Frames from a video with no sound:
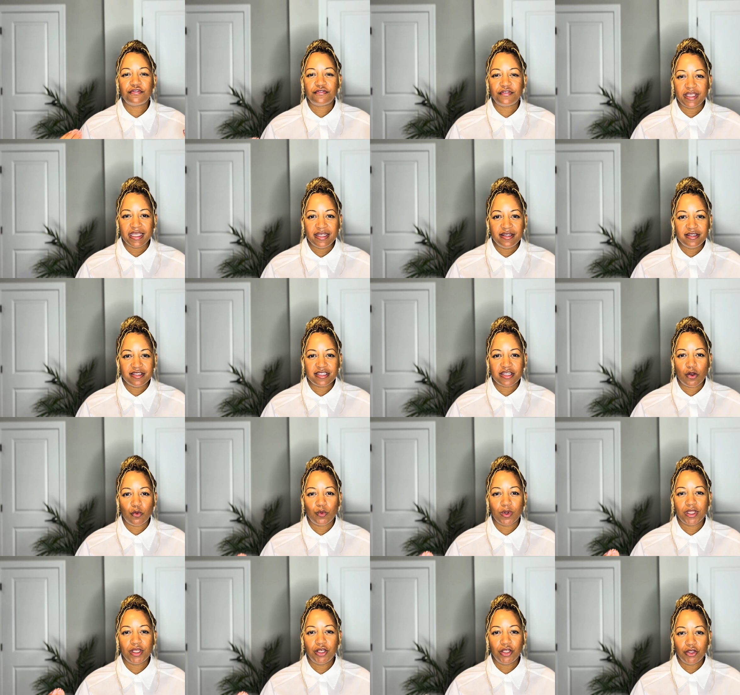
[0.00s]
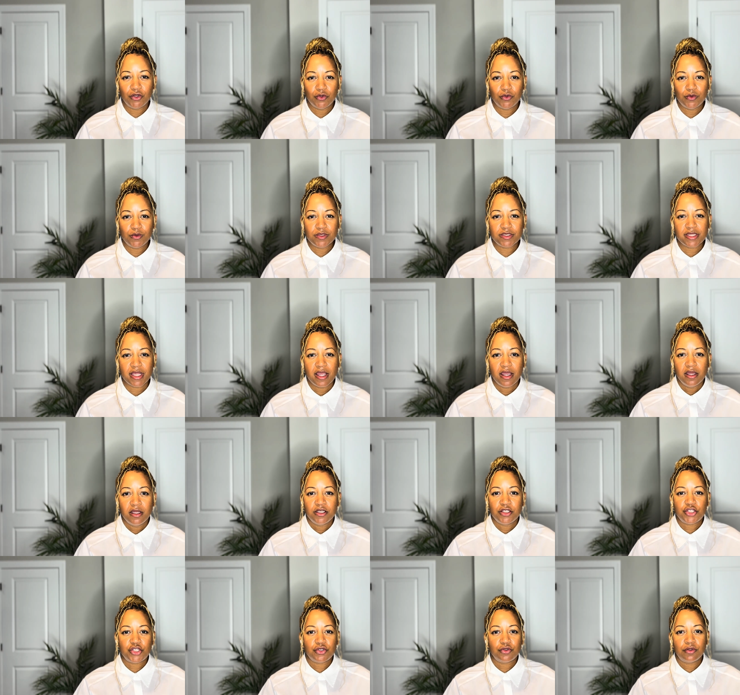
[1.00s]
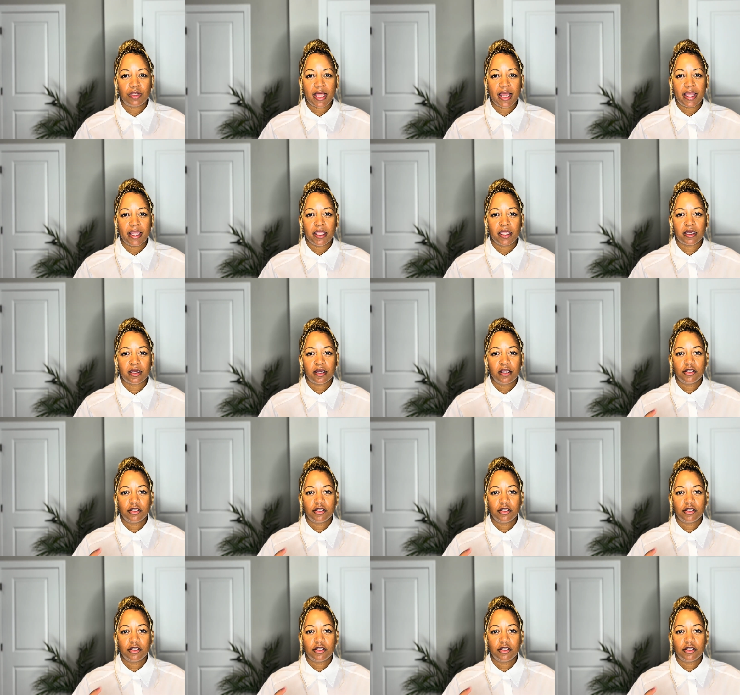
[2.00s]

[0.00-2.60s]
fees that we lose to like